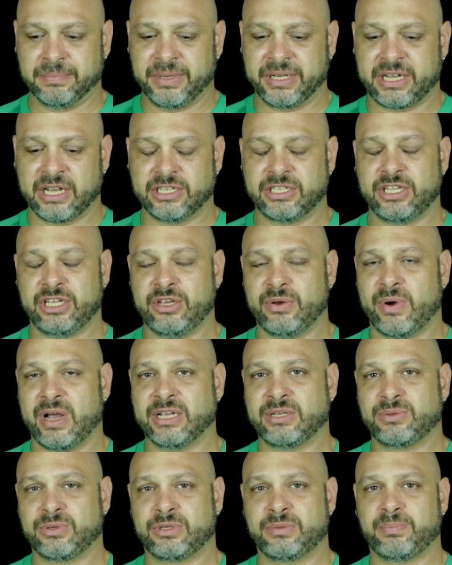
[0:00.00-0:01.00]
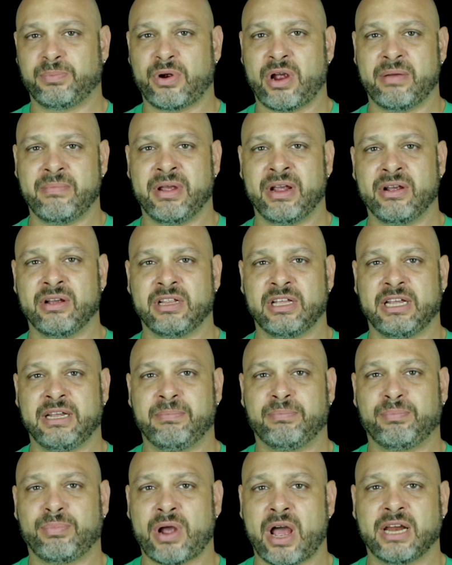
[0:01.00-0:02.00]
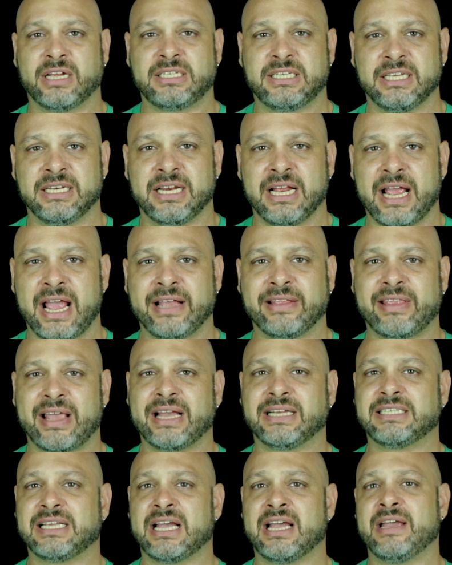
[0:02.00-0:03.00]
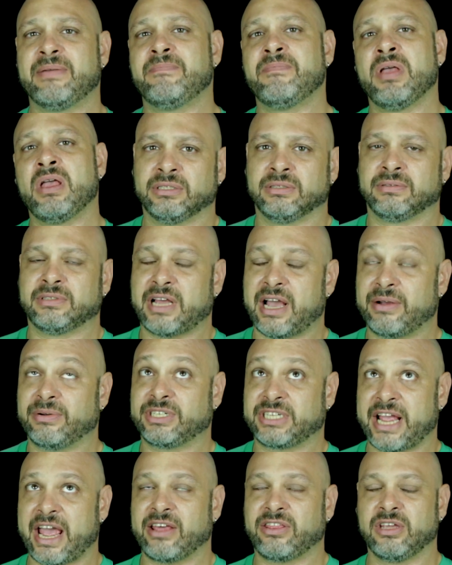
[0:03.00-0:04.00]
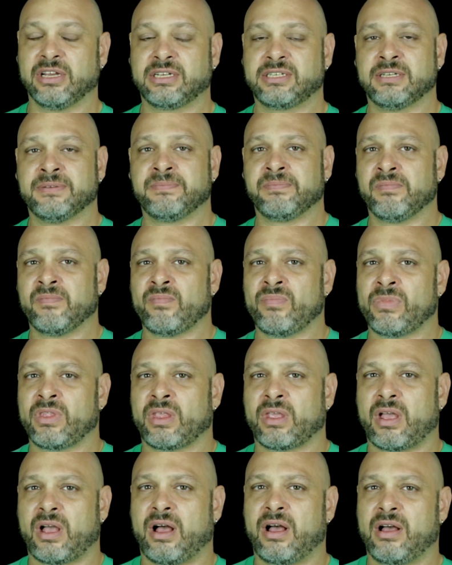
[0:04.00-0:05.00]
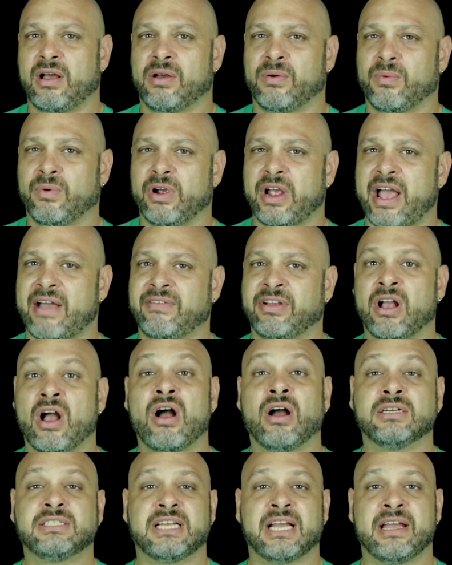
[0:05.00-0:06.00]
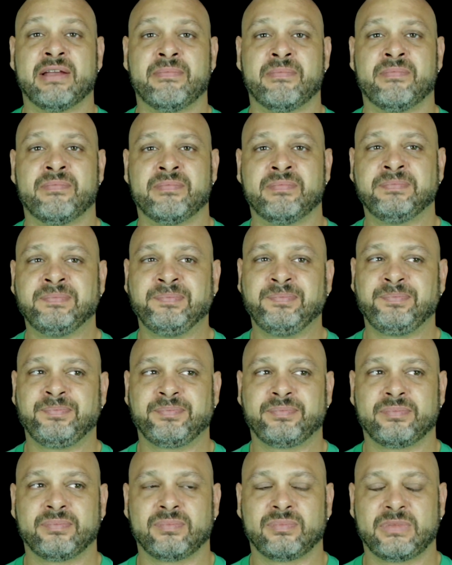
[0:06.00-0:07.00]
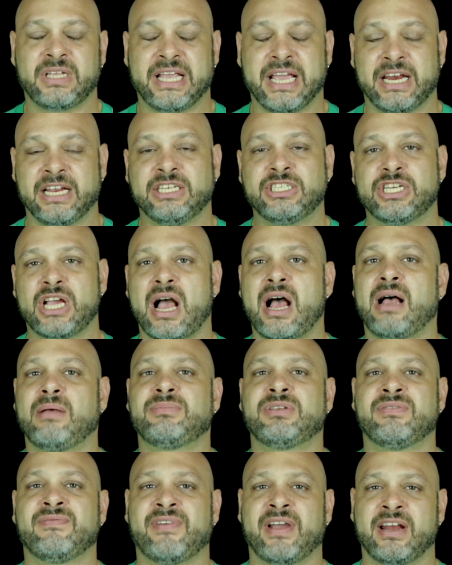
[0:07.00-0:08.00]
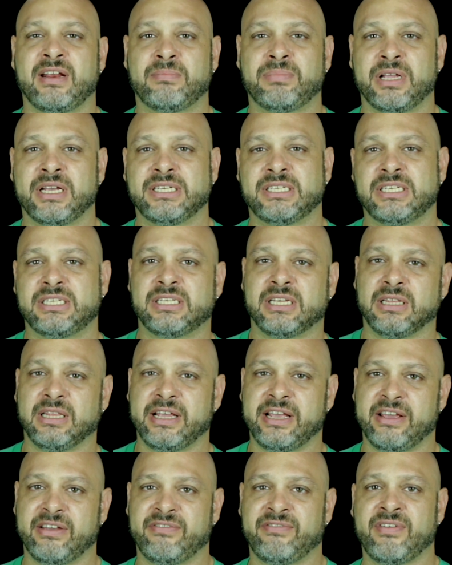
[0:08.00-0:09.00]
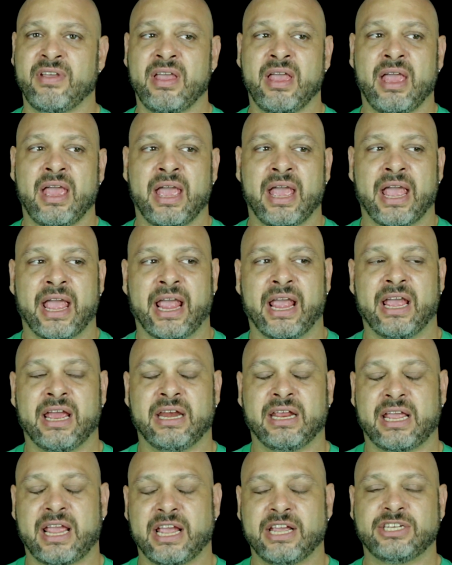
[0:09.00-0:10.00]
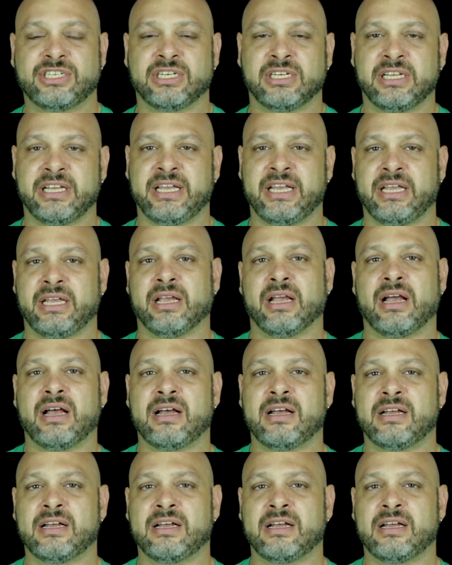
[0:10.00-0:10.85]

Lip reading: because the U.S. was primarily Protestant at that time, the Irish Catholics, were having a hard time getting jobs and finding places to live. And occasionally,